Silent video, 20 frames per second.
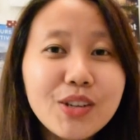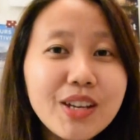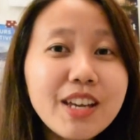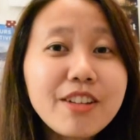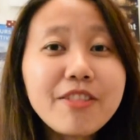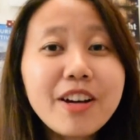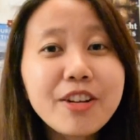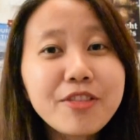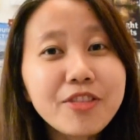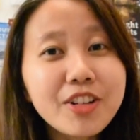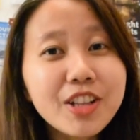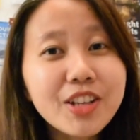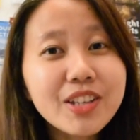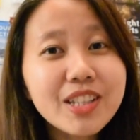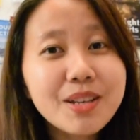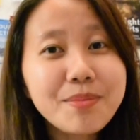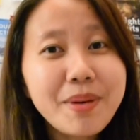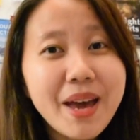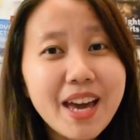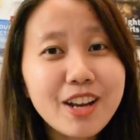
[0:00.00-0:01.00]
if I
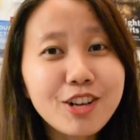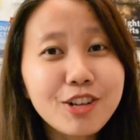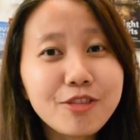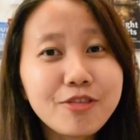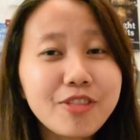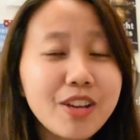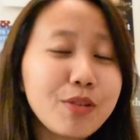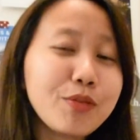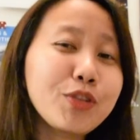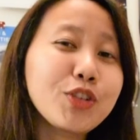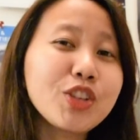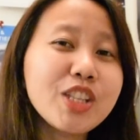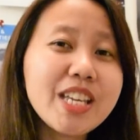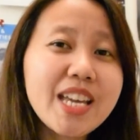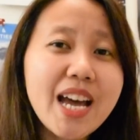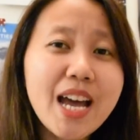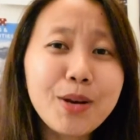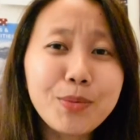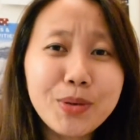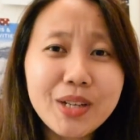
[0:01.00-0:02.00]
followed the pattern
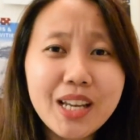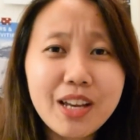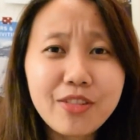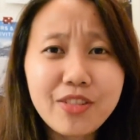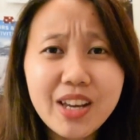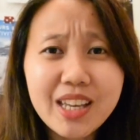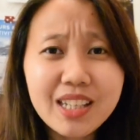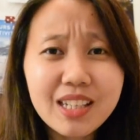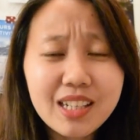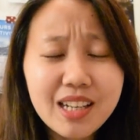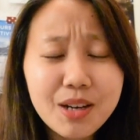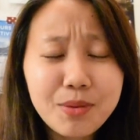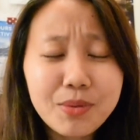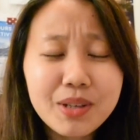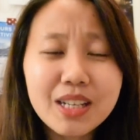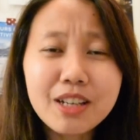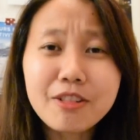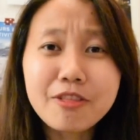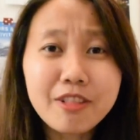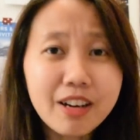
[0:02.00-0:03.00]
faithfully, I would have ended up
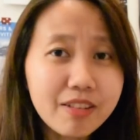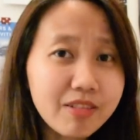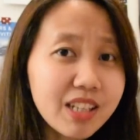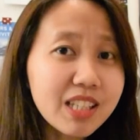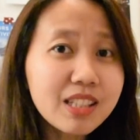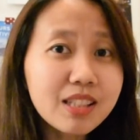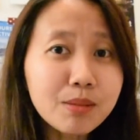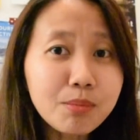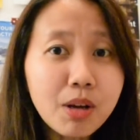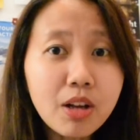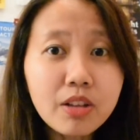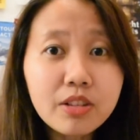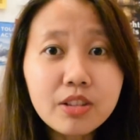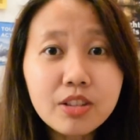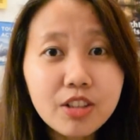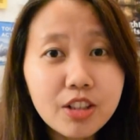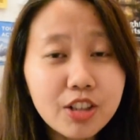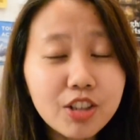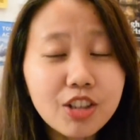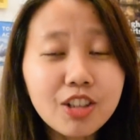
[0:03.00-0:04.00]
with a very small
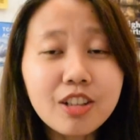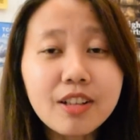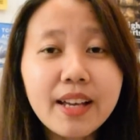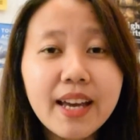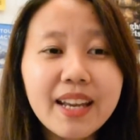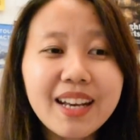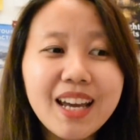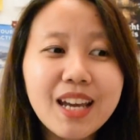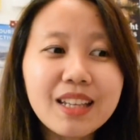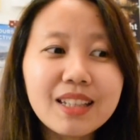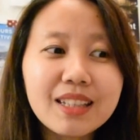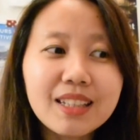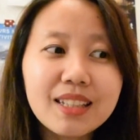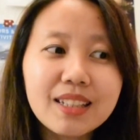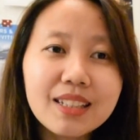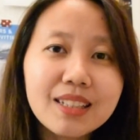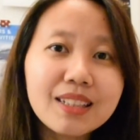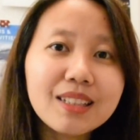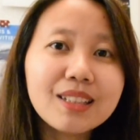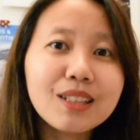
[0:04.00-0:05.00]
turtle, and I
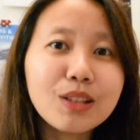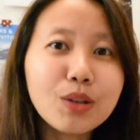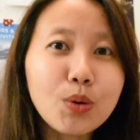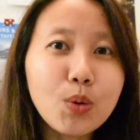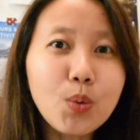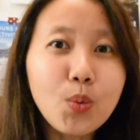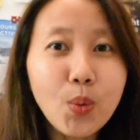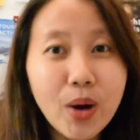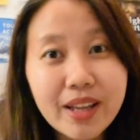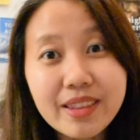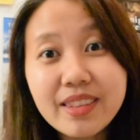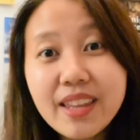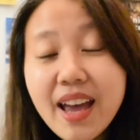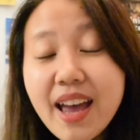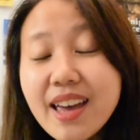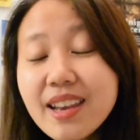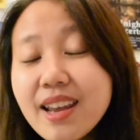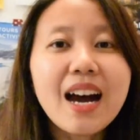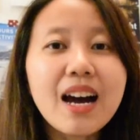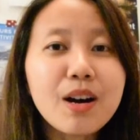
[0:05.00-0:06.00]
didn't want that.